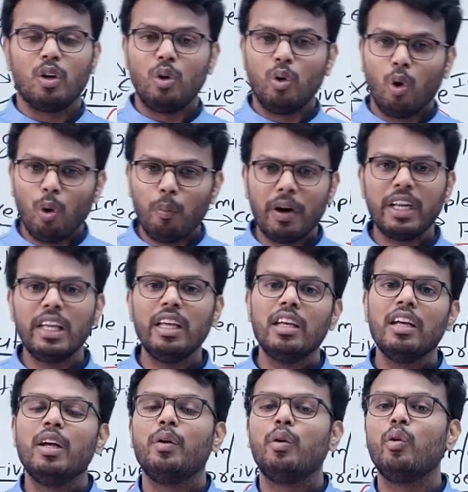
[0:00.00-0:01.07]
Nobody,
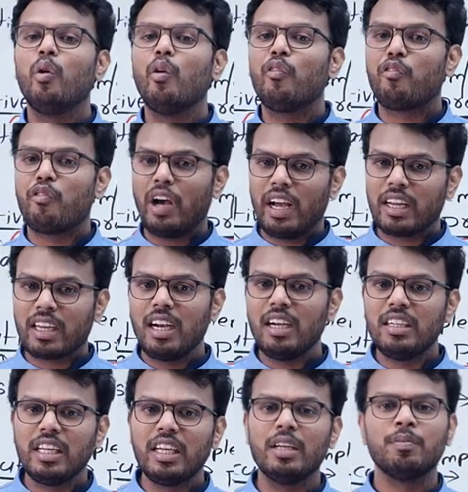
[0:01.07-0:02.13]
no
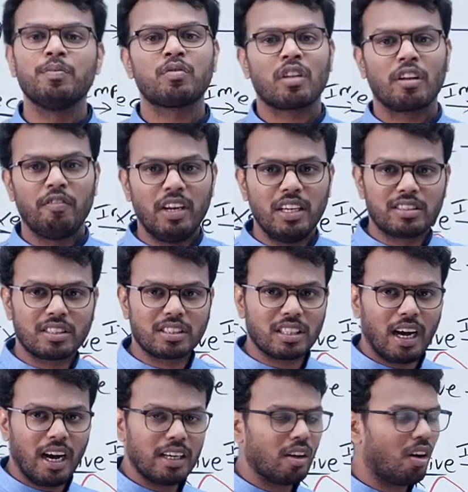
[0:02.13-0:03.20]
faculty will
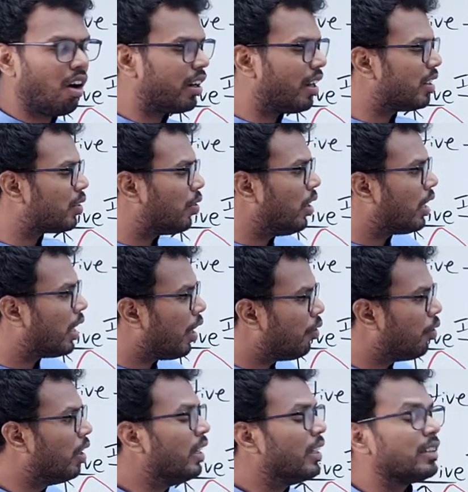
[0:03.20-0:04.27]
start or else will
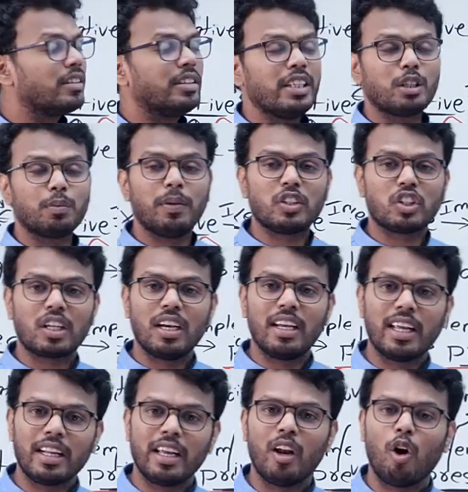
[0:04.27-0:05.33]
give this much
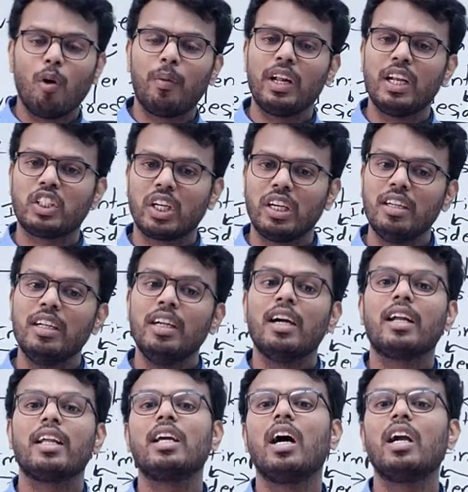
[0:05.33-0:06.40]
clear elaboration
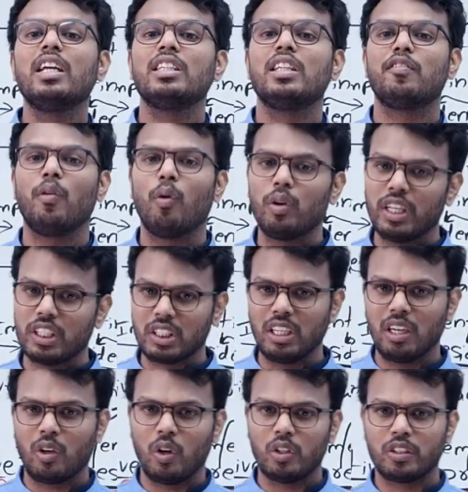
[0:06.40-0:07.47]
regarding the
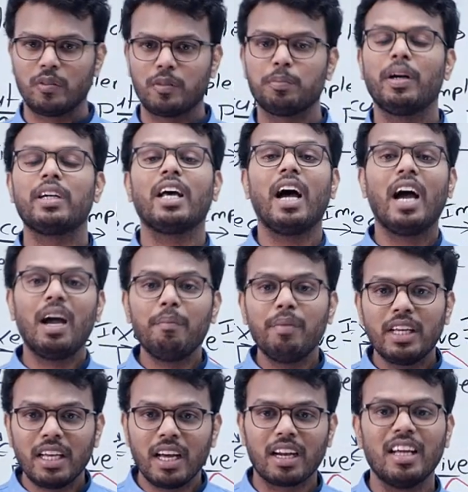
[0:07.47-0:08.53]
foundational concepts. But I am
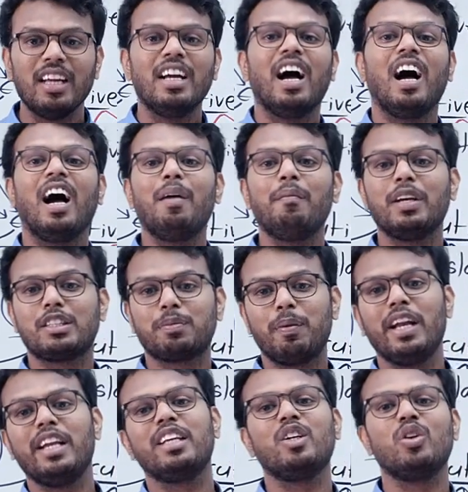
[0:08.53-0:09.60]
here, I am
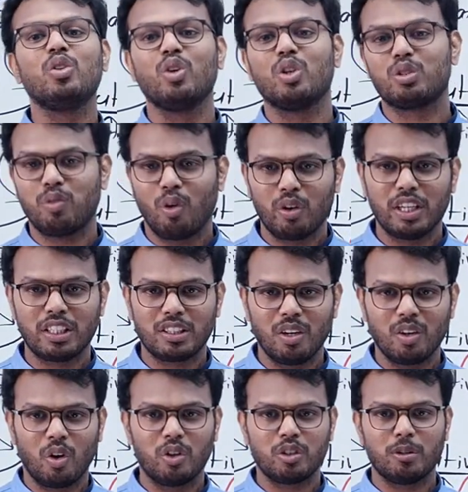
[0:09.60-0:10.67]
explaining you those
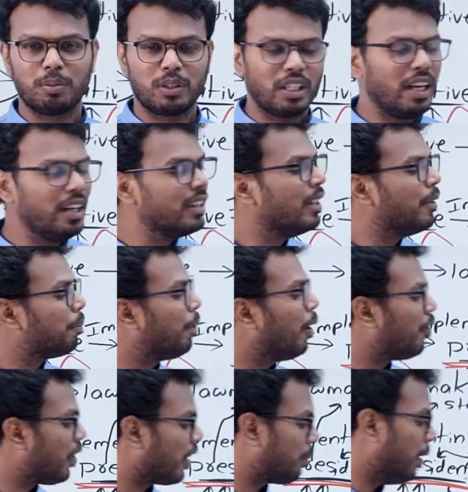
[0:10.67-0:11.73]
foundational concepts in a
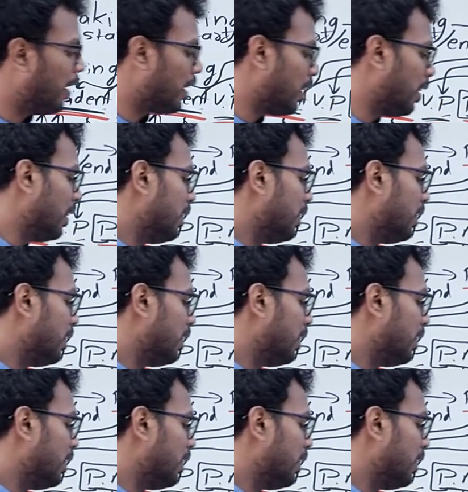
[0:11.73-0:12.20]
perfect manner.